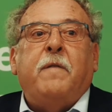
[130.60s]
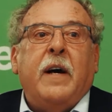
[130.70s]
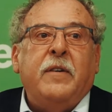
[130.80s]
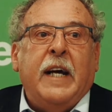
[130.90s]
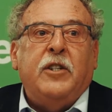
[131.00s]

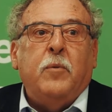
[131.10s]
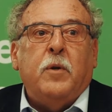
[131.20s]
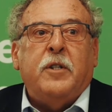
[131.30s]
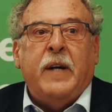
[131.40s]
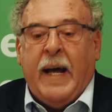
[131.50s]

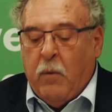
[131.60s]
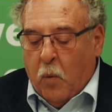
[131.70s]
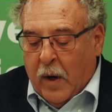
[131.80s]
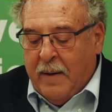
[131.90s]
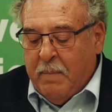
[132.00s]
Foundation will donate
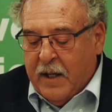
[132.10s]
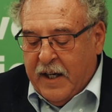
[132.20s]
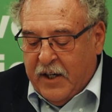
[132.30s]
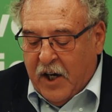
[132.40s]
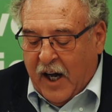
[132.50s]
$1
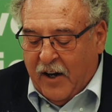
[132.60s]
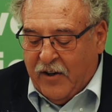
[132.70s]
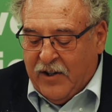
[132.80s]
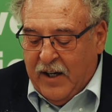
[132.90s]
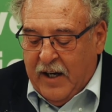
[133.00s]
million
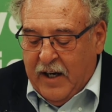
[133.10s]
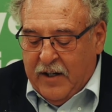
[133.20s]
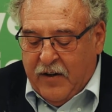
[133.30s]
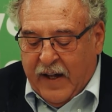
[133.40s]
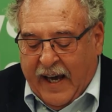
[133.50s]

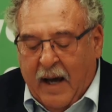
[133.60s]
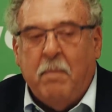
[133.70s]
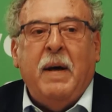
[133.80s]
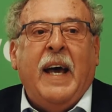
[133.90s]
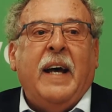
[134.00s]
to the
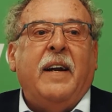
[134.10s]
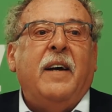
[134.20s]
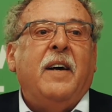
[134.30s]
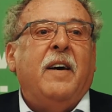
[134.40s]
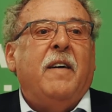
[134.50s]
campaign
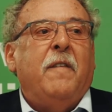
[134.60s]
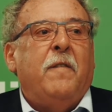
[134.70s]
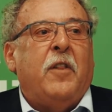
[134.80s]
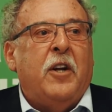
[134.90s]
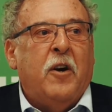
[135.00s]

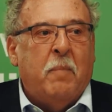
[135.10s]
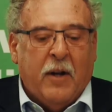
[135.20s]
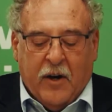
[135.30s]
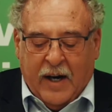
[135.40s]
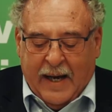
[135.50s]
for the new
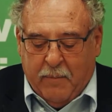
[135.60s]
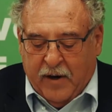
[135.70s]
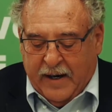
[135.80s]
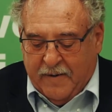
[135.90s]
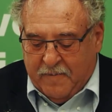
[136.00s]
Milner Library.